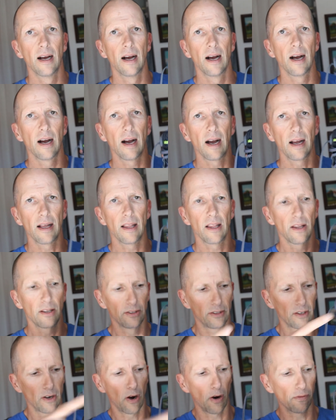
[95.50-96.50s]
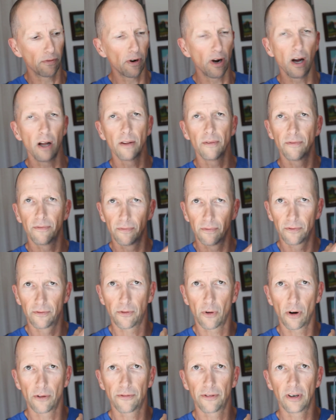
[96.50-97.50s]
Overall,
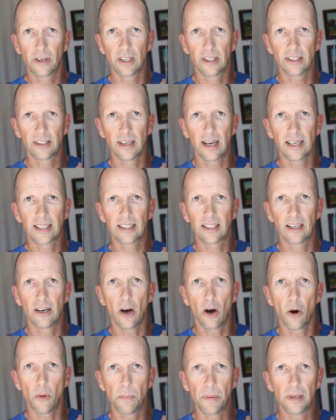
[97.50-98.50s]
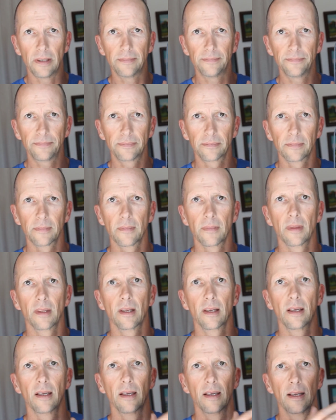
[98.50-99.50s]
forefoot is nice and open.
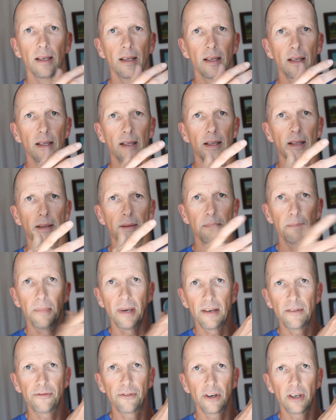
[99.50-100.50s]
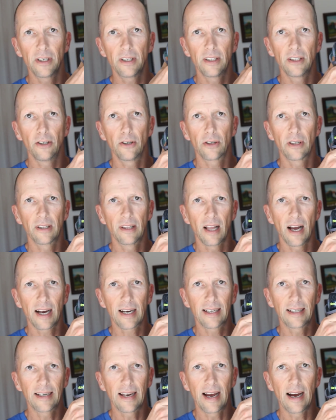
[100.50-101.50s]
Midfoot, you can
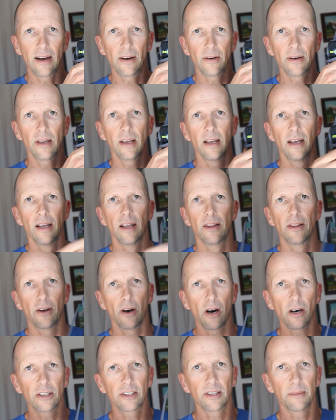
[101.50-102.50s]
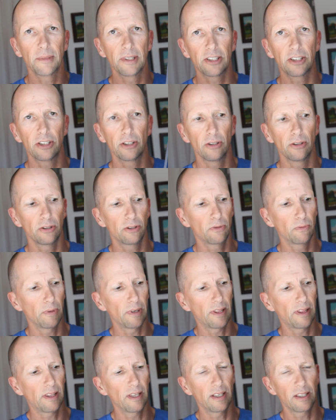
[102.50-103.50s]
lock it down. There are some issues
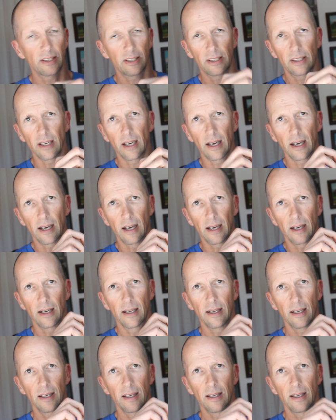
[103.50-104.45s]
with this saddle,